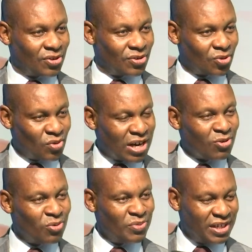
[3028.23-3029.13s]
rural
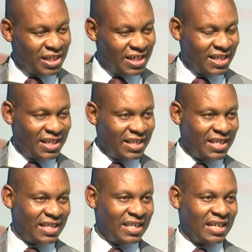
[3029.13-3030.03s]

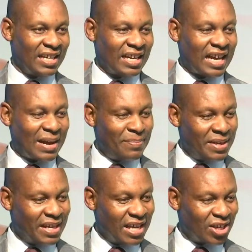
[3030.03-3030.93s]
communities are
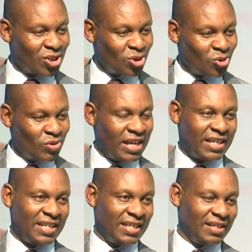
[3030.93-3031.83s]
being
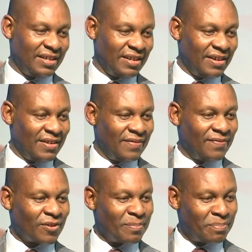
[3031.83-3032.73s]
excluded
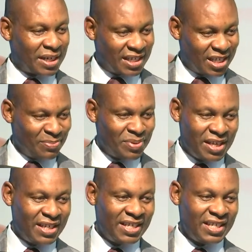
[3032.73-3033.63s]
from
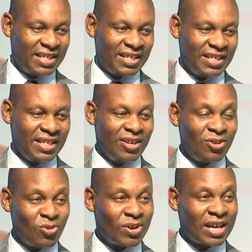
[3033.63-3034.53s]
participating
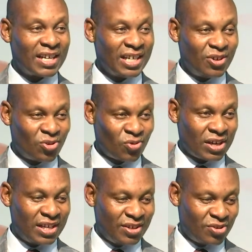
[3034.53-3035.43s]
in local and
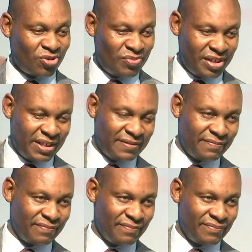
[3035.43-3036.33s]
rural economies.
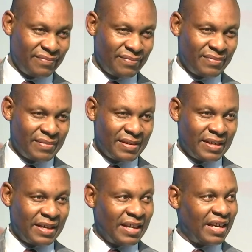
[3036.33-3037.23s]

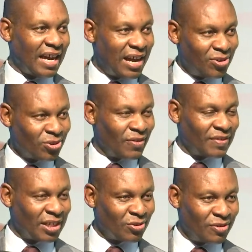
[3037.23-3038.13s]
And out
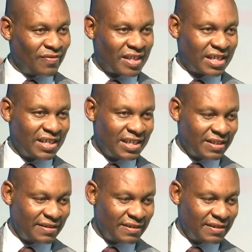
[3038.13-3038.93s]
of that conversation,